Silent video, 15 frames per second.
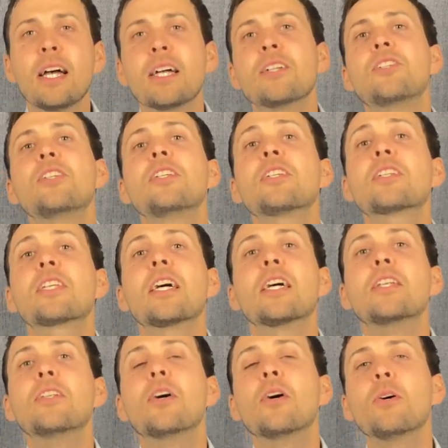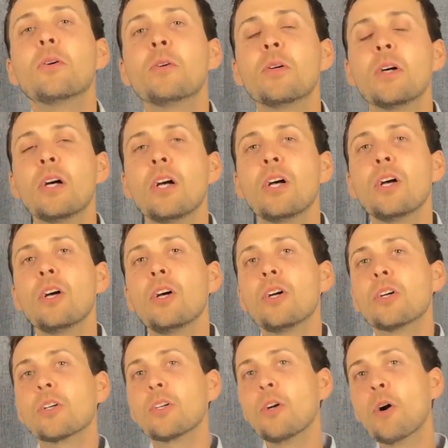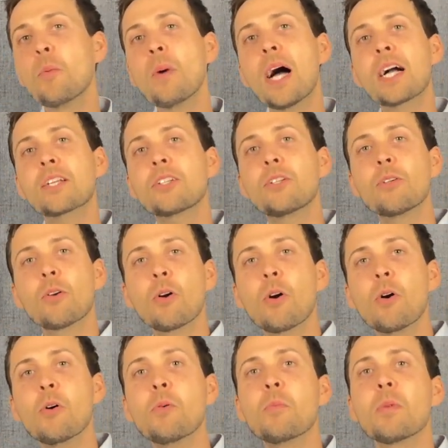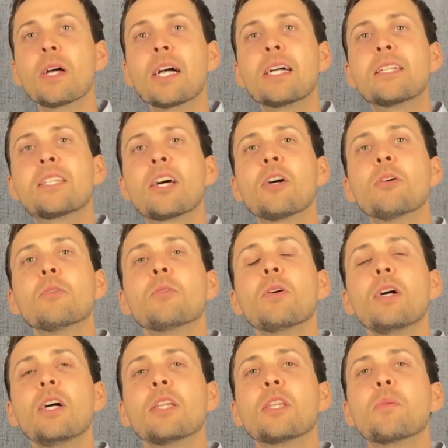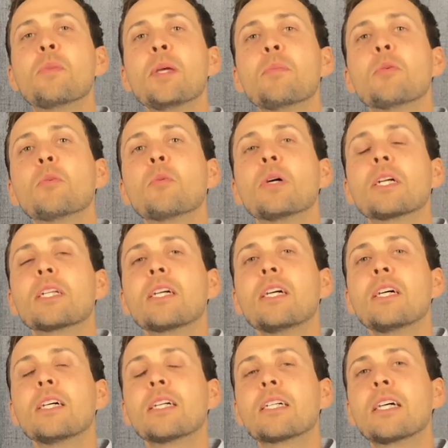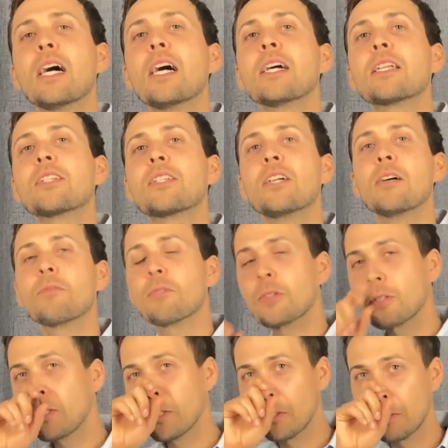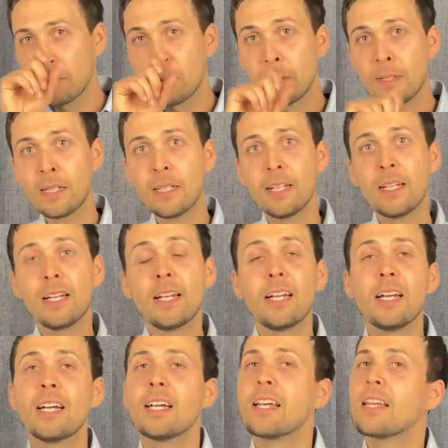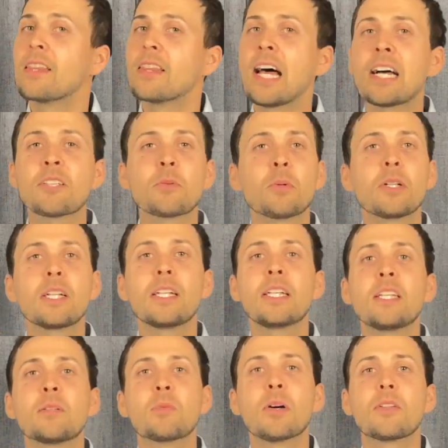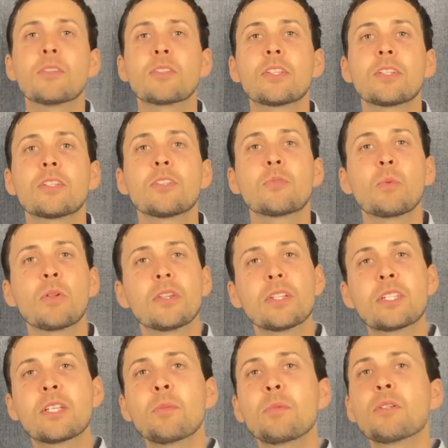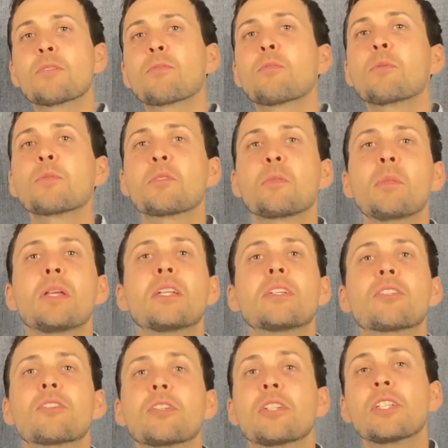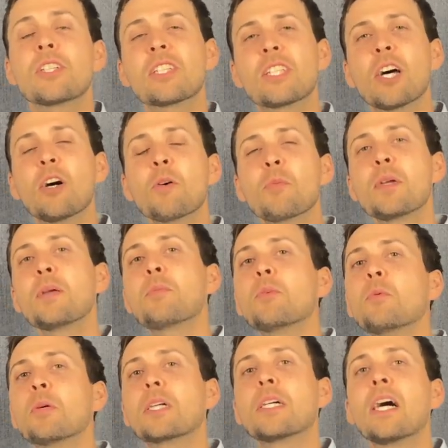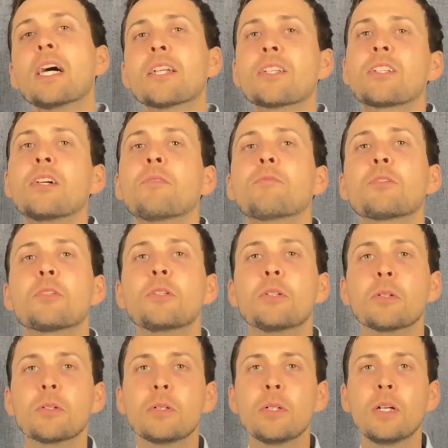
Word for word: And Jesus said, "No, Go back to your home and tell the people what God has done for you. That's what it is, brothers and sisters. One of the simplest forms of ministry. Just tell people what God has done for you.